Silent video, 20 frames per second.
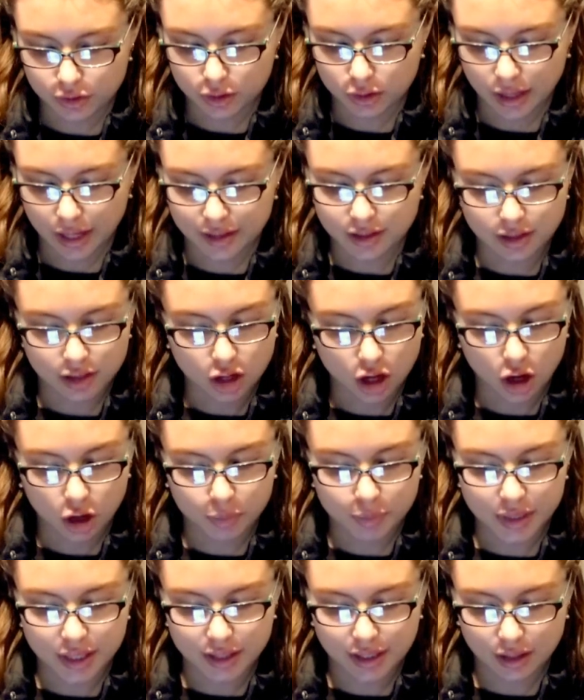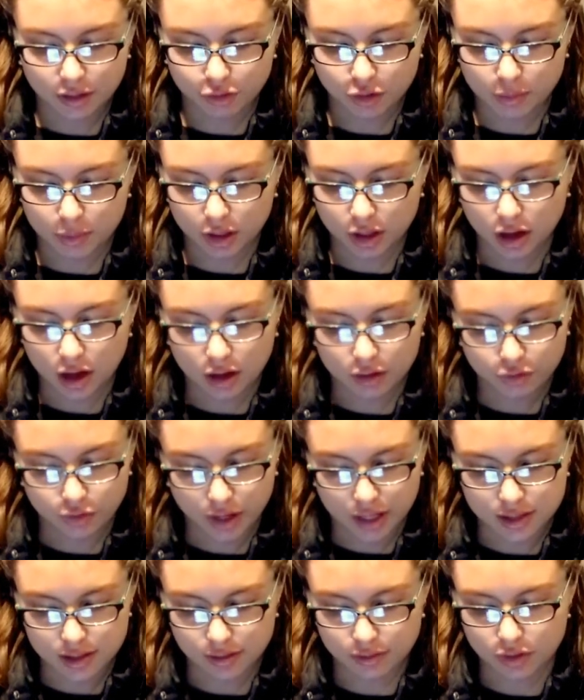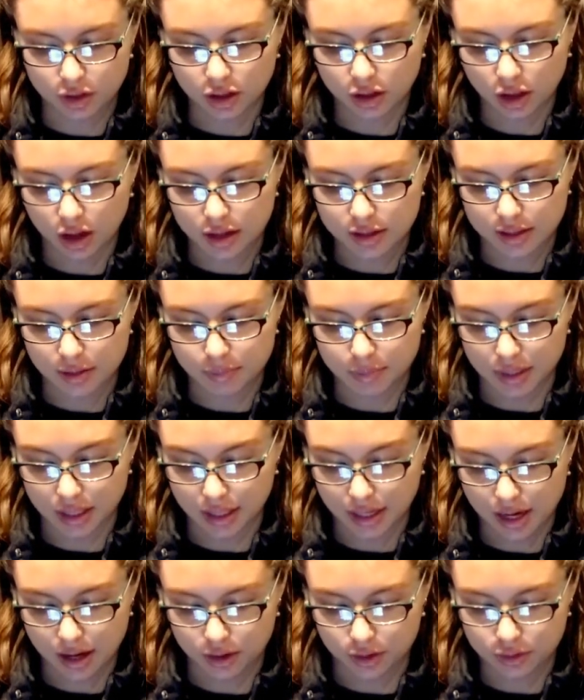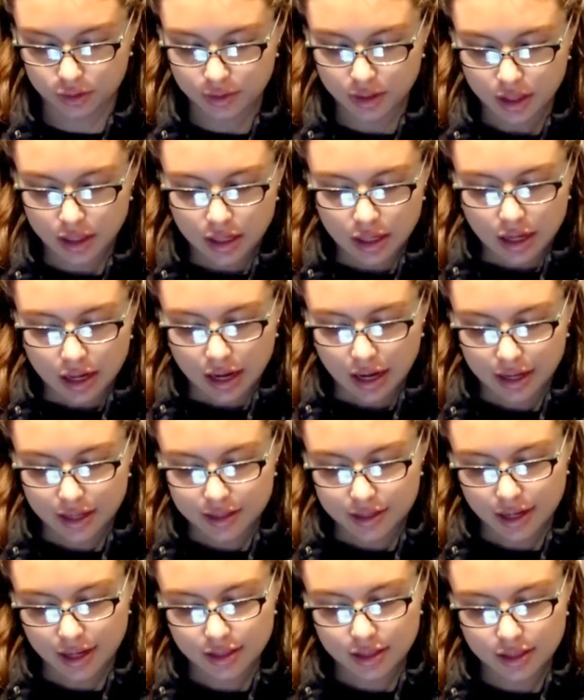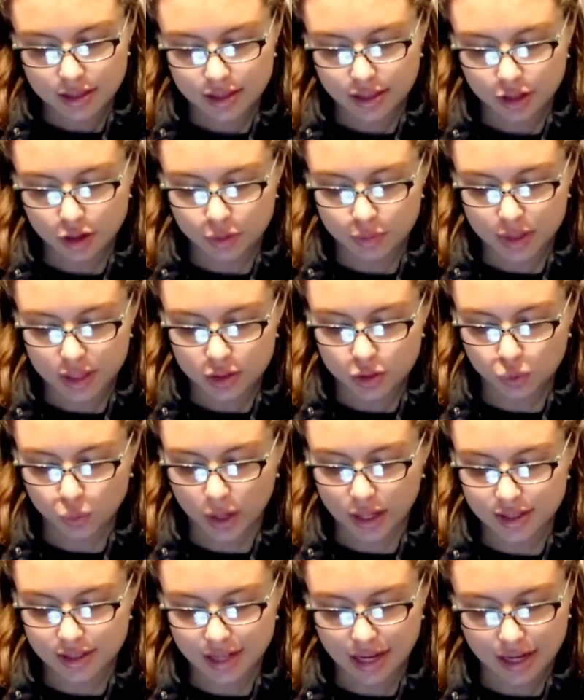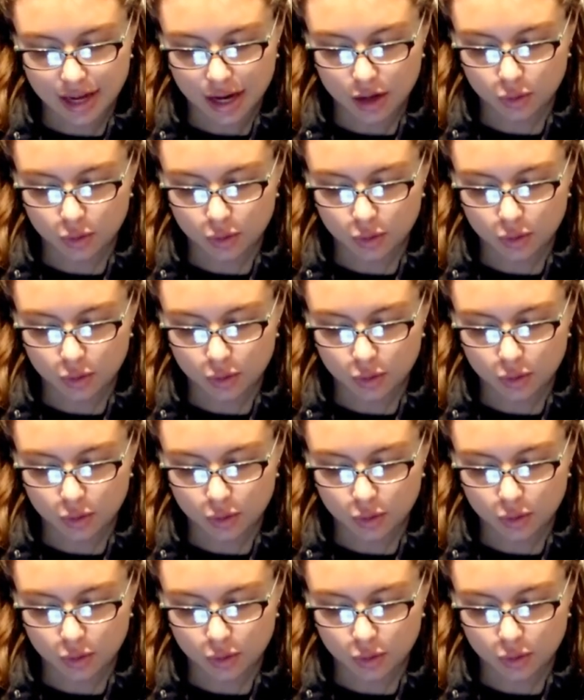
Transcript: if you'd like to call peeking from the confines of the closet being out. I attended DOB's Wednesday